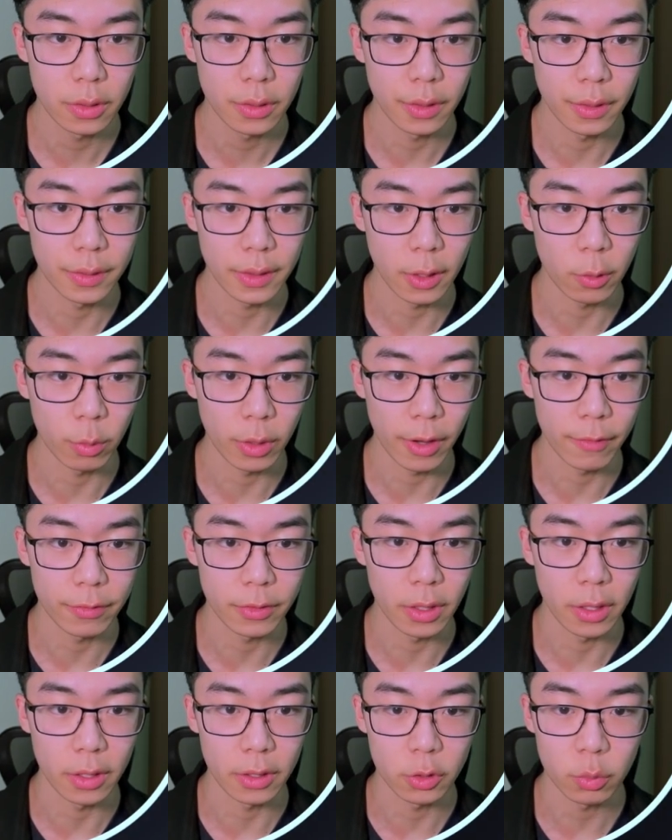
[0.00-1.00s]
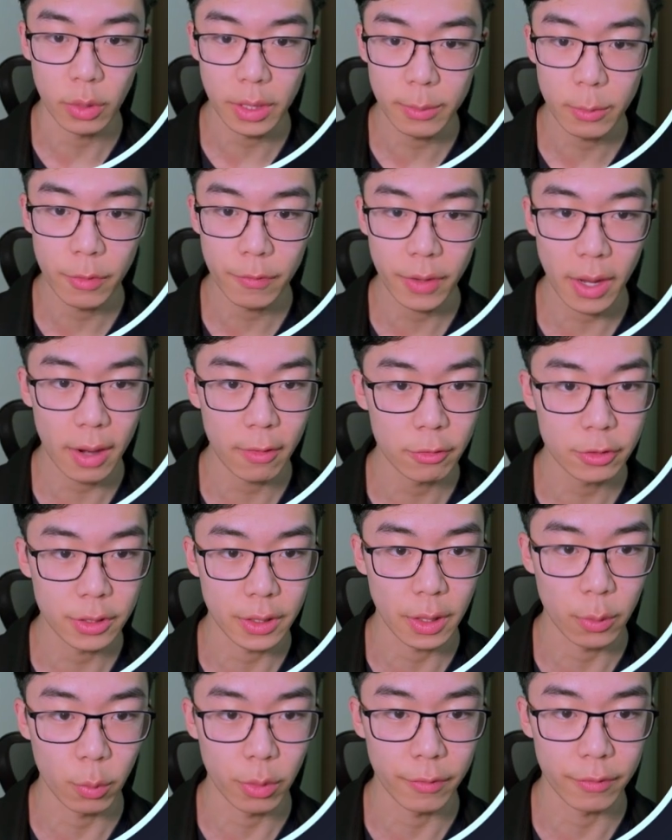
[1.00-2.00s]
and then we have the 20 moving average,
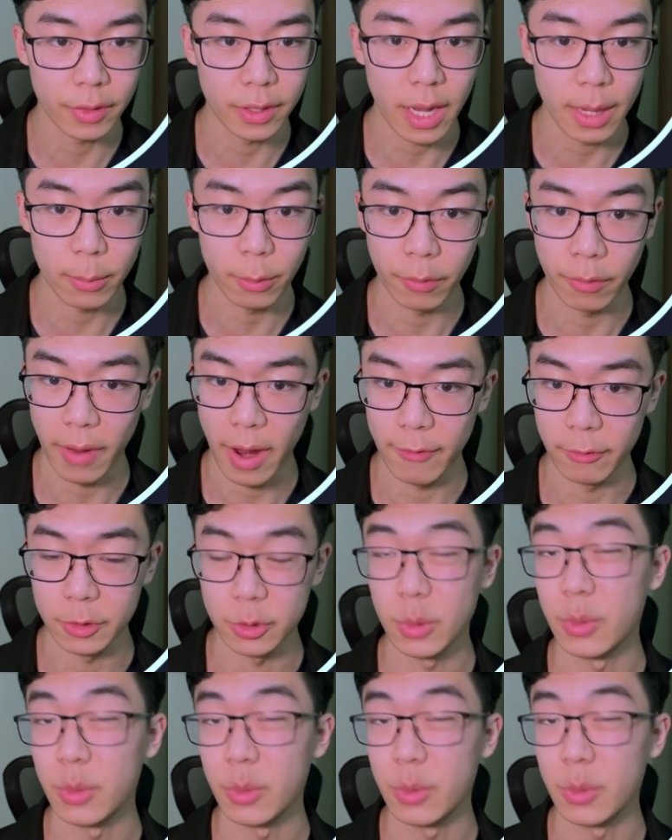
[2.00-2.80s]
and then we have the 9 moving average.